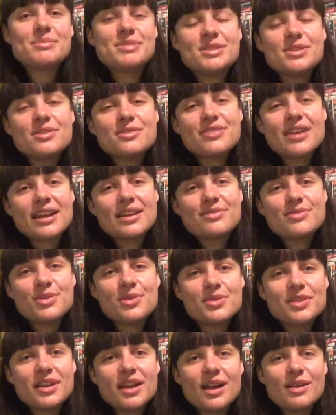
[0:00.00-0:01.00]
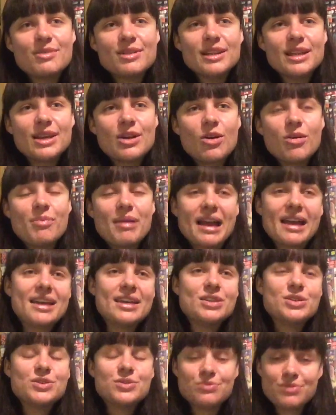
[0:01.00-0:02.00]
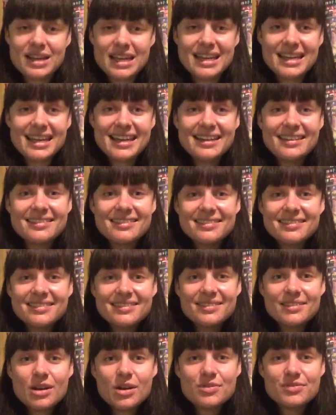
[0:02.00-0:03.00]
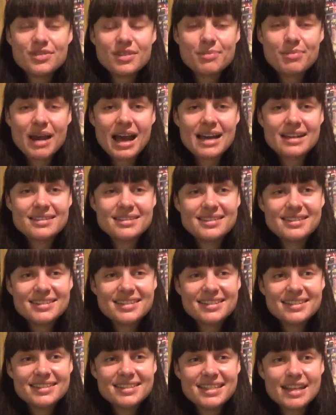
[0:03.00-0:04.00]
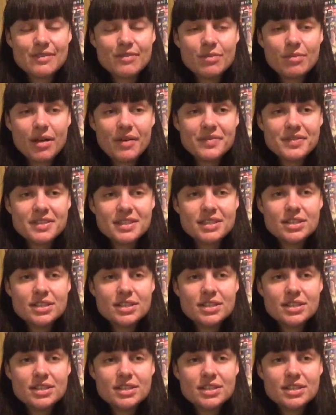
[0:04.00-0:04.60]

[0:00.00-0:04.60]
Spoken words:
I'm so thankful that I really got back into reading over the past 7 months.